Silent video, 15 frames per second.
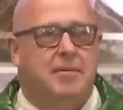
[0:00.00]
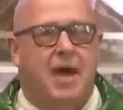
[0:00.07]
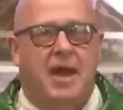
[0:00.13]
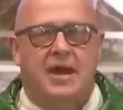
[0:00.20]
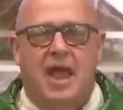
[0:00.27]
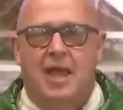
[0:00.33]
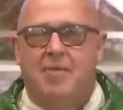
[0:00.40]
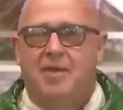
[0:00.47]
My
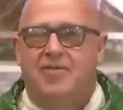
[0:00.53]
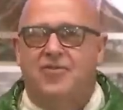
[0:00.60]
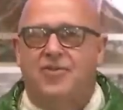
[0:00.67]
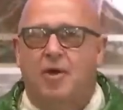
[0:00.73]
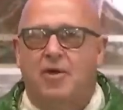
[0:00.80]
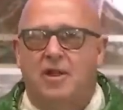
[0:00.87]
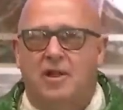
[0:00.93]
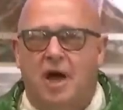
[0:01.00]
name is
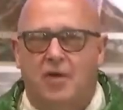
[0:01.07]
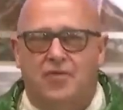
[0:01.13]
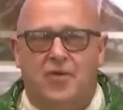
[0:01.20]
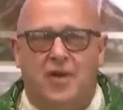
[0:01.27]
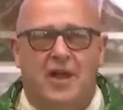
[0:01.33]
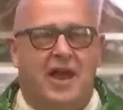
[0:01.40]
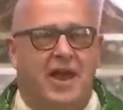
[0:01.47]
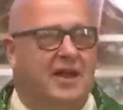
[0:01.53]
Donald
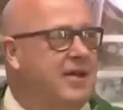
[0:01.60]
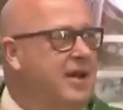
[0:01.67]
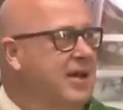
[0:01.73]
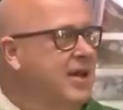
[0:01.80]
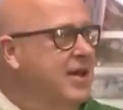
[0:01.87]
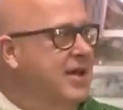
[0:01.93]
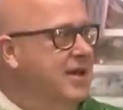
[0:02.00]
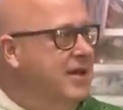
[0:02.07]
Godfrey, and
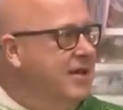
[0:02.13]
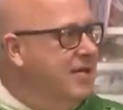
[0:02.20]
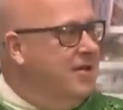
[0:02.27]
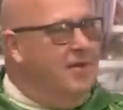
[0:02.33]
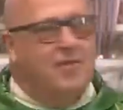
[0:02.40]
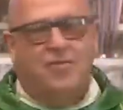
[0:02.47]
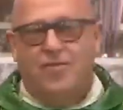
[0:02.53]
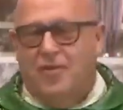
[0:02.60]

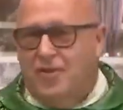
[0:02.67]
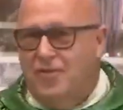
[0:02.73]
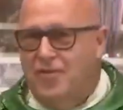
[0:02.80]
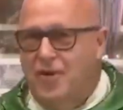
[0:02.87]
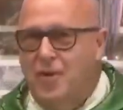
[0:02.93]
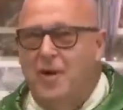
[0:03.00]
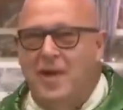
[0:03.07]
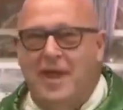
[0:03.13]
for the
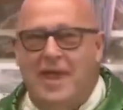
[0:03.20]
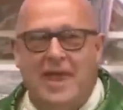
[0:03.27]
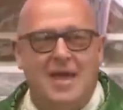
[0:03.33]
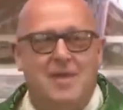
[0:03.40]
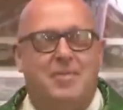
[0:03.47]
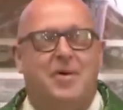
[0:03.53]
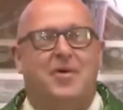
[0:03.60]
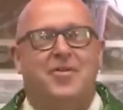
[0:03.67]
few who are here,
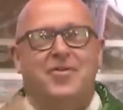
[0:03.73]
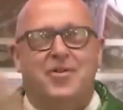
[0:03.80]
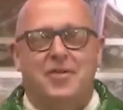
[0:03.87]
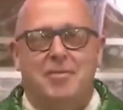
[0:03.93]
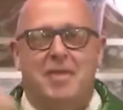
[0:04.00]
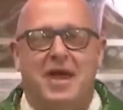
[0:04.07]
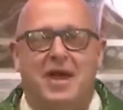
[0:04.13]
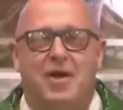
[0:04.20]
but also the
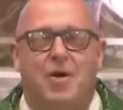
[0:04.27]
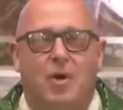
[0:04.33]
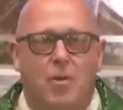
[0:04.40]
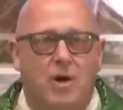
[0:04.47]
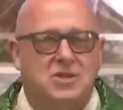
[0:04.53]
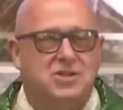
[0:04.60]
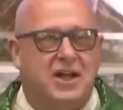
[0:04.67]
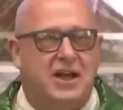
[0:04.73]
many who are
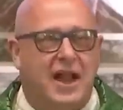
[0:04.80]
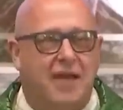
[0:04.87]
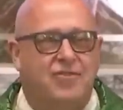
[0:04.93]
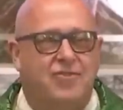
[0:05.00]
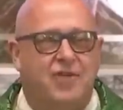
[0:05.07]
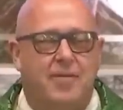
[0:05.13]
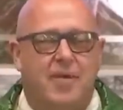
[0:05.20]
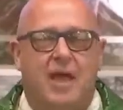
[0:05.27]
watching live
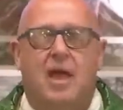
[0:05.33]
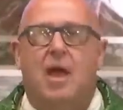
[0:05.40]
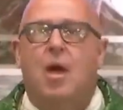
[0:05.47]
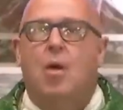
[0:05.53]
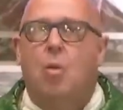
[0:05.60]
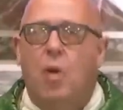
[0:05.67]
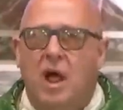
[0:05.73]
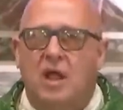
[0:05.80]
streaming,
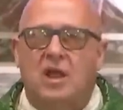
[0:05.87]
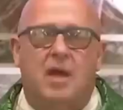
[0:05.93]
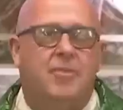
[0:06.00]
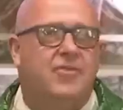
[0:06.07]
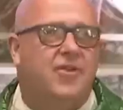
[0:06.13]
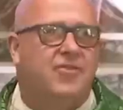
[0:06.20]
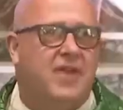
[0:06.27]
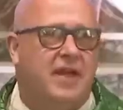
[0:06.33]
welcome
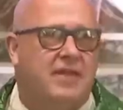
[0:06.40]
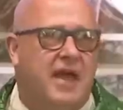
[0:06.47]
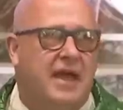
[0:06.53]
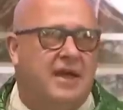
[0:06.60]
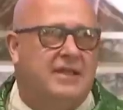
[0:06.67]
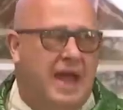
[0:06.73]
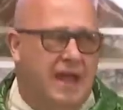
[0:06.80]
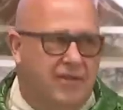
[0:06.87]
to St.
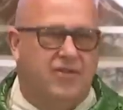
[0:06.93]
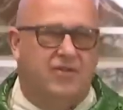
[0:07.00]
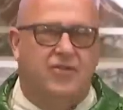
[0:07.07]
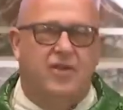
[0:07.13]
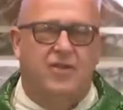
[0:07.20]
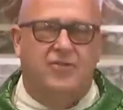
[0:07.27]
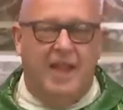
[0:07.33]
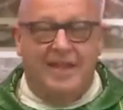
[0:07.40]

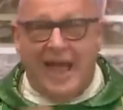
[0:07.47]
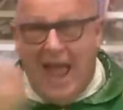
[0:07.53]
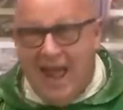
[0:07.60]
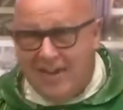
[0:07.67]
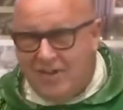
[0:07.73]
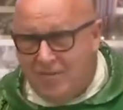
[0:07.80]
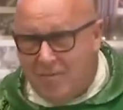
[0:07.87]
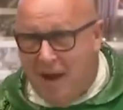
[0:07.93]

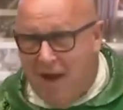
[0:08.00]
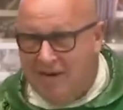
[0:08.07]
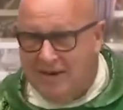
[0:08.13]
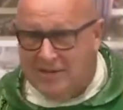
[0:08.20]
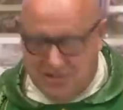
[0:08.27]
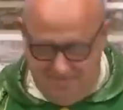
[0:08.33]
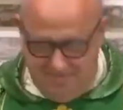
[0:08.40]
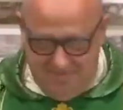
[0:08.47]
Agnes
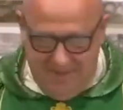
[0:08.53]
Parish.